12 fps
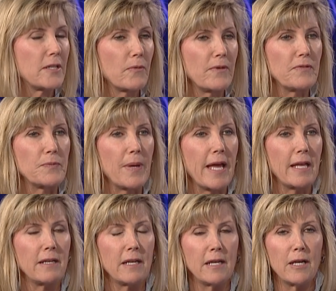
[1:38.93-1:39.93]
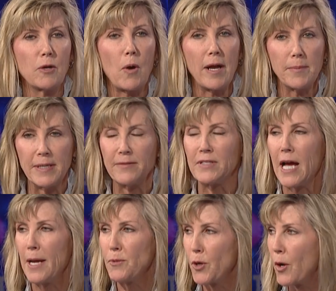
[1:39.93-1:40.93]
So we've spent quite a bit of
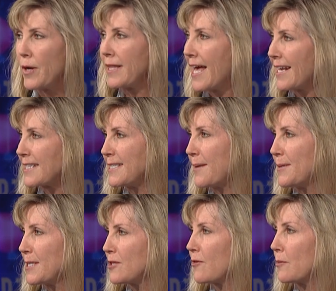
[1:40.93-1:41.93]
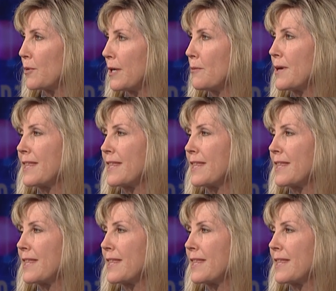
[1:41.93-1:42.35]
time growing that acceptance footprint.